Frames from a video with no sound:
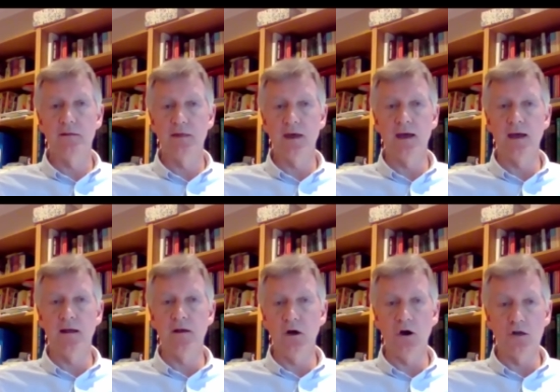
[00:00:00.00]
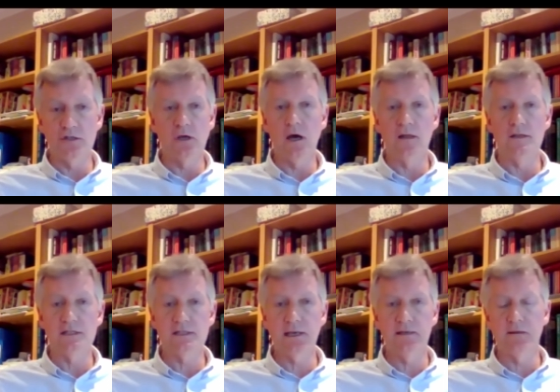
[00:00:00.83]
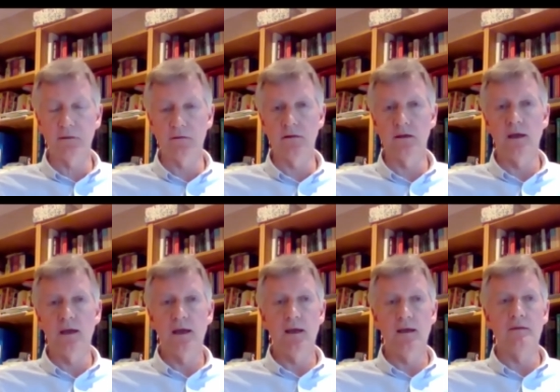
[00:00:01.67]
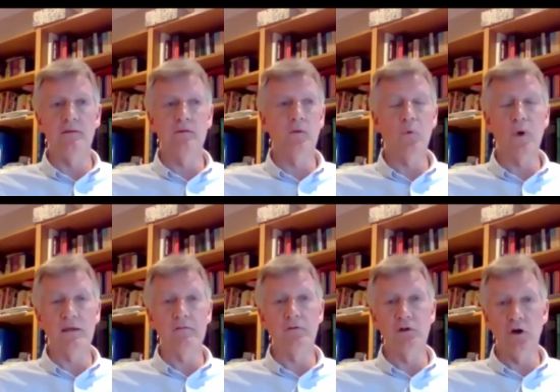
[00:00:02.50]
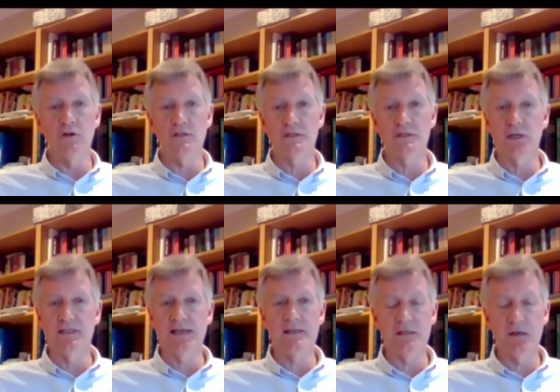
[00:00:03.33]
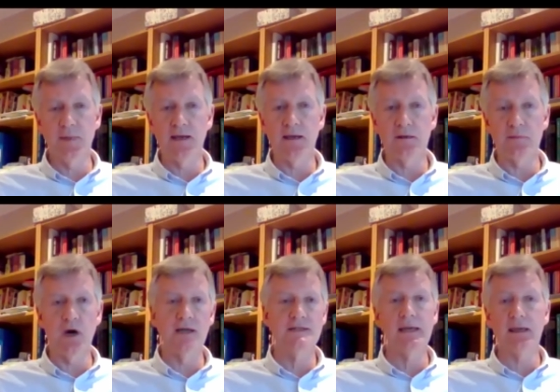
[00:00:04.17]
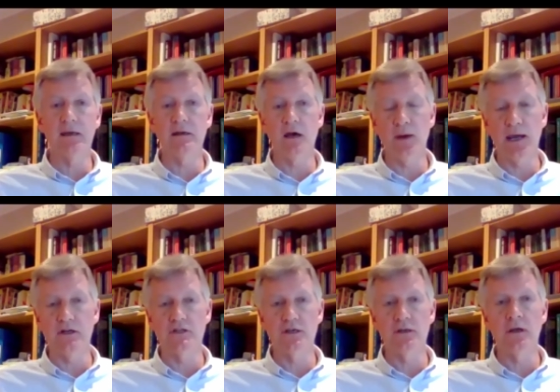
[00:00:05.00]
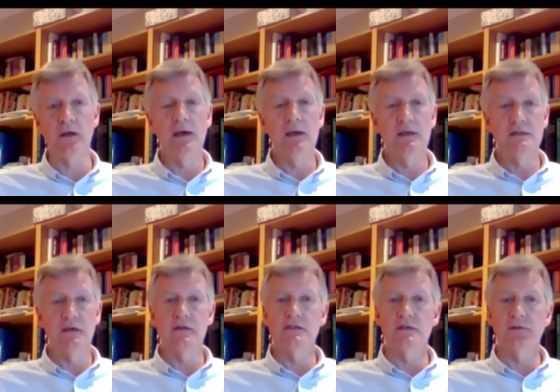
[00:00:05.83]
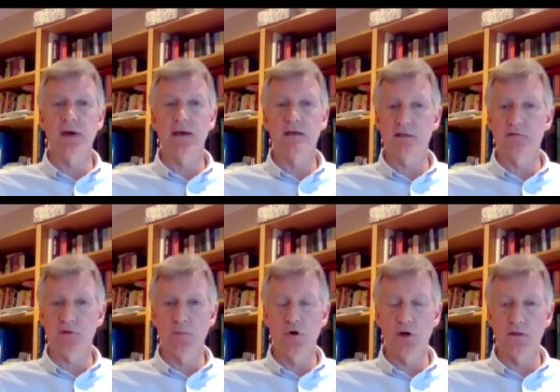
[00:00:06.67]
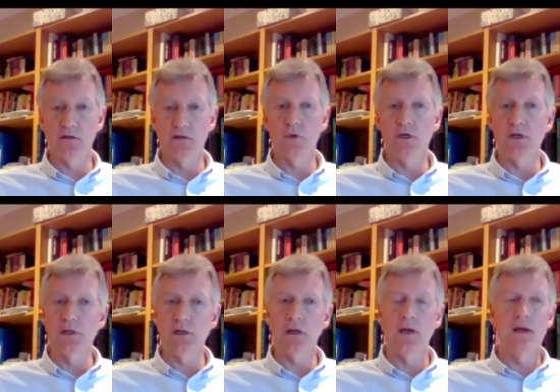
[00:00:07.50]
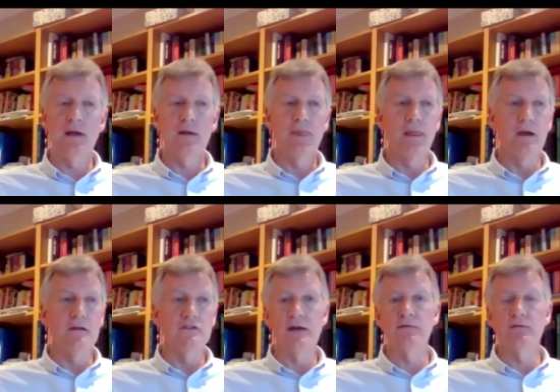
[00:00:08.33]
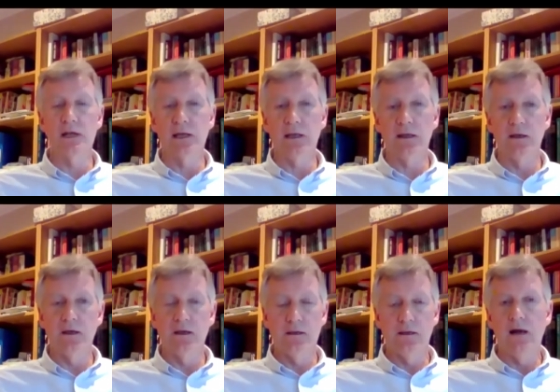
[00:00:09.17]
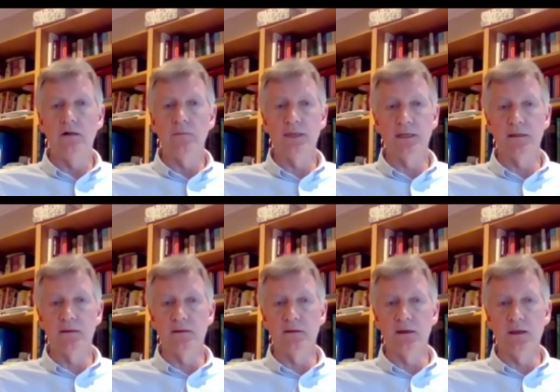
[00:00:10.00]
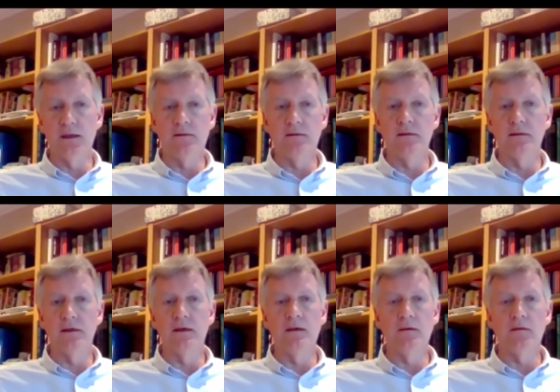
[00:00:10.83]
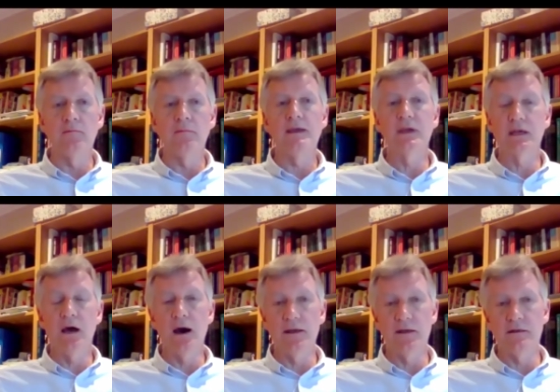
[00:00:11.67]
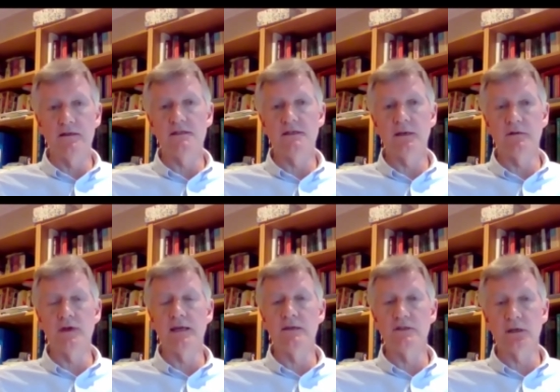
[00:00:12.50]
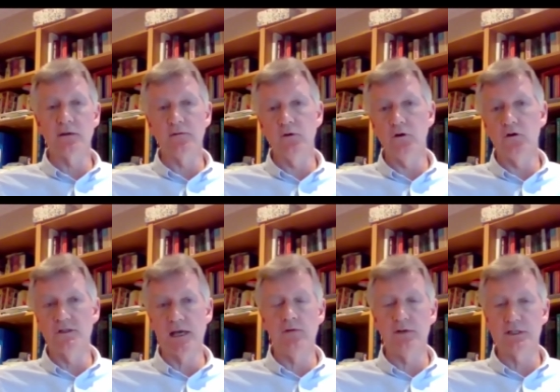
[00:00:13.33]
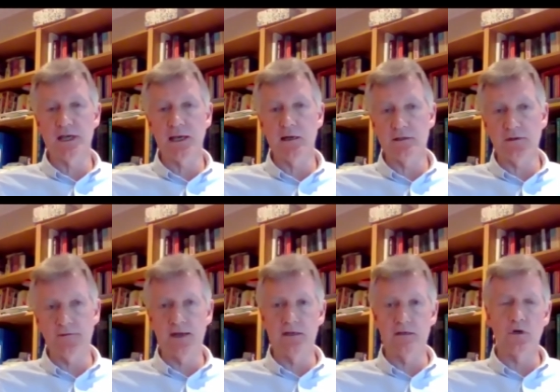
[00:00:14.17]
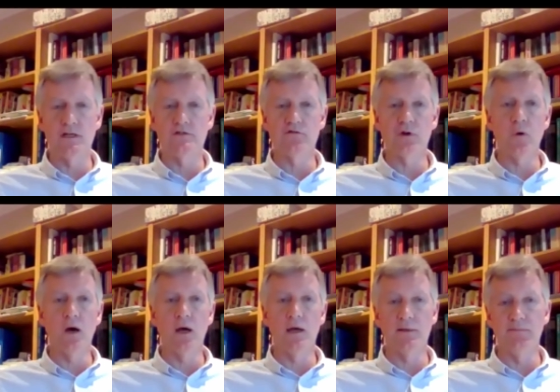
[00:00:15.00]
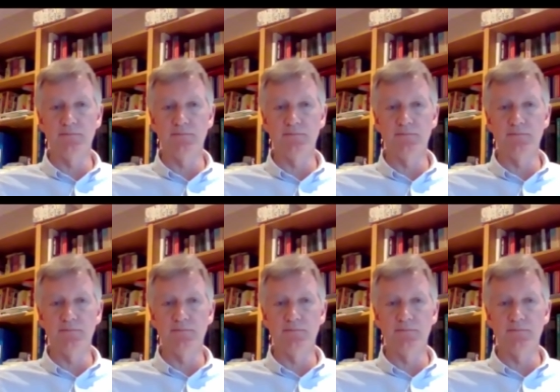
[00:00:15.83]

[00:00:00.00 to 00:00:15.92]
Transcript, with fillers: their loss. You can't sit and wait for losses to exacerbate by taking no action. So the surveyors that were appointed will generally help in giving guidance and arranging for salvage sales if that is what is required.